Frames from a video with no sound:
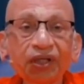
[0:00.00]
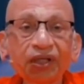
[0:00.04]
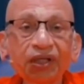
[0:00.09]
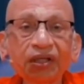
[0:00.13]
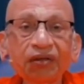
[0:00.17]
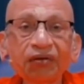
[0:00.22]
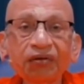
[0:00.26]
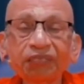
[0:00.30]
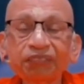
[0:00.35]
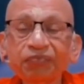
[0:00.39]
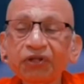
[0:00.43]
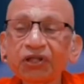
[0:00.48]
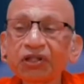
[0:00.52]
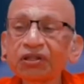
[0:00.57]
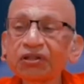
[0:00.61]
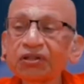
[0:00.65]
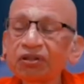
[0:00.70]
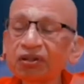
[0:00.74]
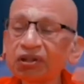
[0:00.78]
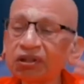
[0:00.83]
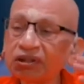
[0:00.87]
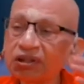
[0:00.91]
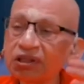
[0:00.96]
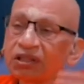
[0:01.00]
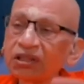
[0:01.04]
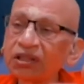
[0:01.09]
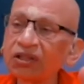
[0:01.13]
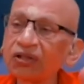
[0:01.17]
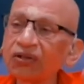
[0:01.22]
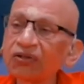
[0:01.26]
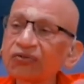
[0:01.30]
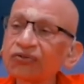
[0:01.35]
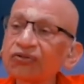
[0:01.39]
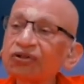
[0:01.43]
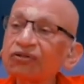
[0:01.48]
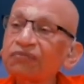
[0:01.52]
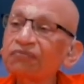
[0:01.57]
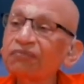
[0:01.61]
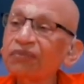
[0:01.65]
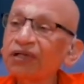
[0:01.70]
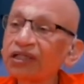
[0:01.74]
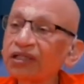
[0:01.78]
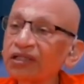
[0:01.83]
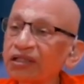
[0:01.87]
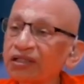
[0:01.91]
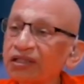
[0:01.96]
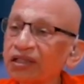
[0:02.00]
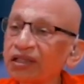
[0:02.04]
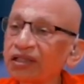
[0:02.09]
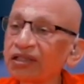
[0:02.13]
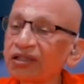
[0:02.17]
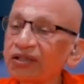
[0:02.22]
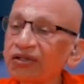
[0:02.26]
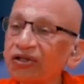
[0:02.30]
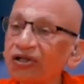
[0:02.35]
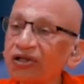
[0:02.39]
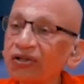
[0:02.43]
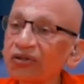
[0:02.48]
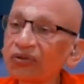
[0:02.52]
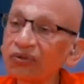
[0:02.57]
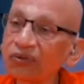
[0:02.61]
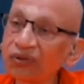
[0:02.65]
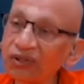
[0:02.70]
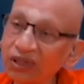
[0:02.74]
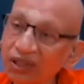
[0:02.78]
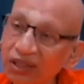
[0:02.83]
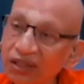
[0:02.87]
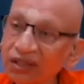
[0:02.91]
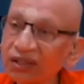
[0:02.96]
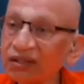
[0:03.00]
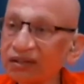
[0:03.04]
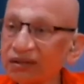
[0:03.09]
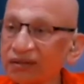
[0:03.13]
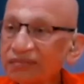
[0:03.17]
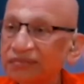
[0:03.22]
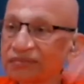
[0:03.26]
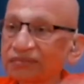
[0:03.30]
a personal agenda also is better than not doing anything.